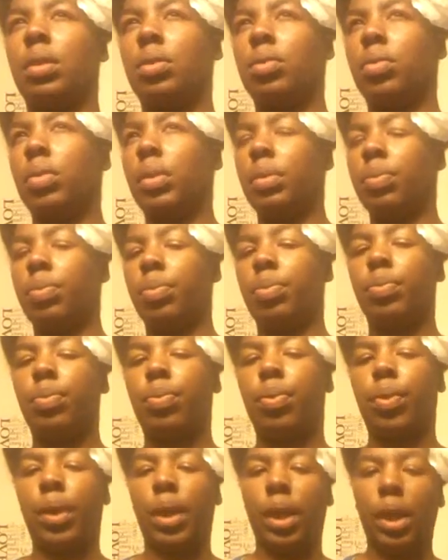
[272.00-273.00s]
looks really
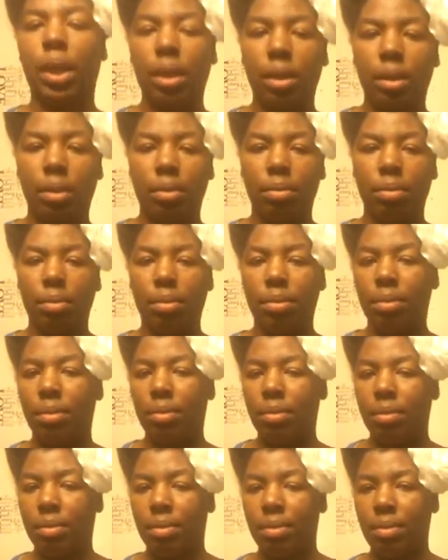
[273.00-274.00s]
pretty?
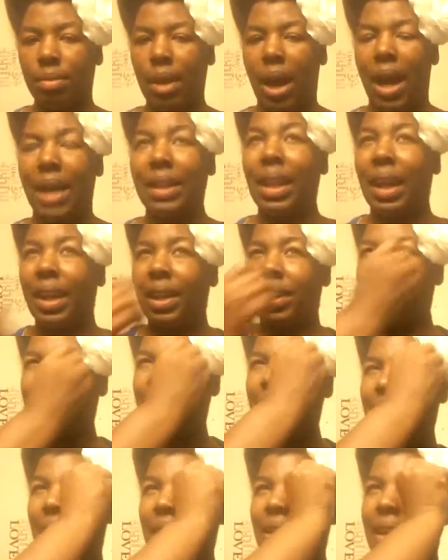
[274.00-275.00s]
I like
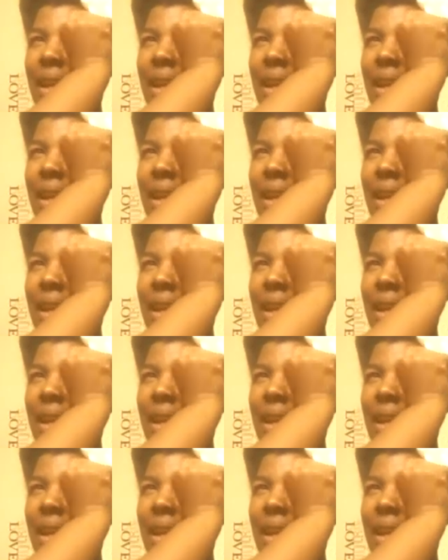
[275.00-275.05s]
it. I